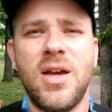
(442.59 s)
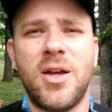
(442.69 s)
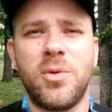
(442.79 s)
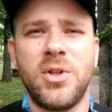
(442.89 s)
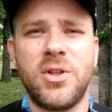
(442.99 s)

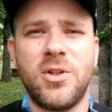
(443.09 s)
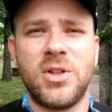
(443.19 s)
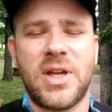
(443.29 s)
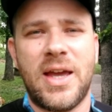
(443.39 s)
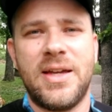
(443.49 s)
And really the
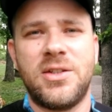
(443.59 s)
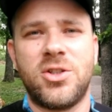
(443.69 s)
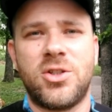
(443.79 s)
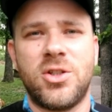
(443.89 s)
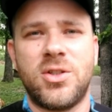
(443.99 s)
only age
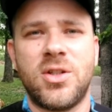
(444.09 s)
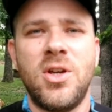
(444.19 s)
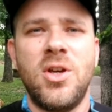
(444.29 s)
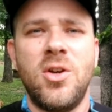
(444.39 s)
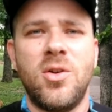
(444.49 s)
is just,
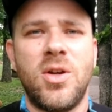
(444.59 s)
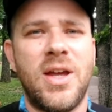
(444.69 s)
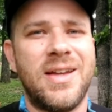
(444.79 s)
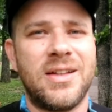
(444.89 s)
it